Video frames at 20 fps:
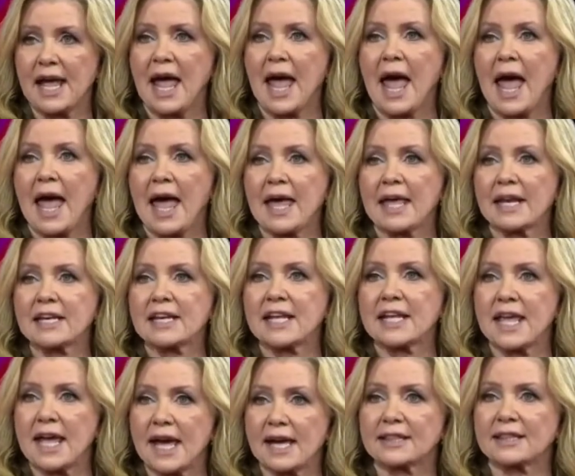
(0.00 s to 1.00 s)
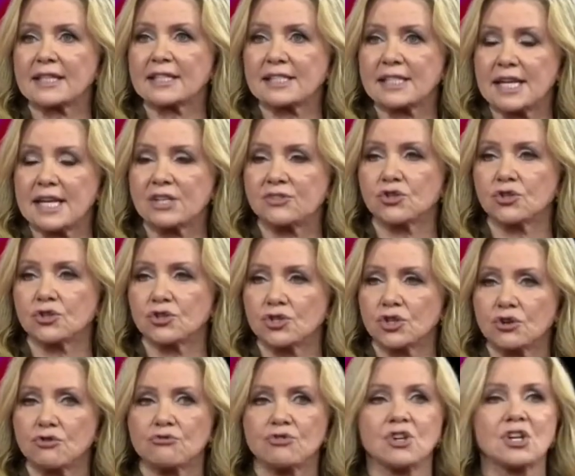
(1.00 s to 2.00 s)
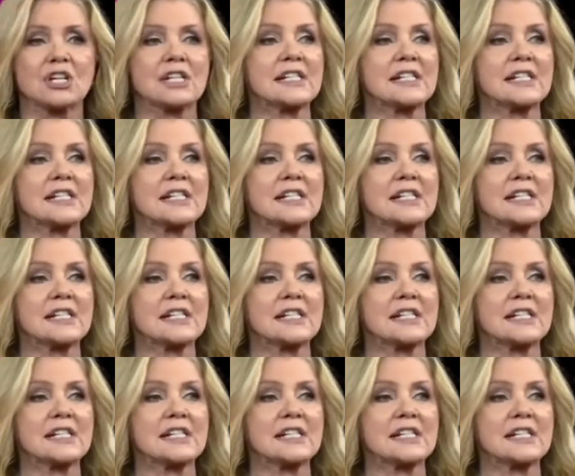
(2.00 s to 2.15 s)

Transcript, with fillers: and Get the Teachers Unions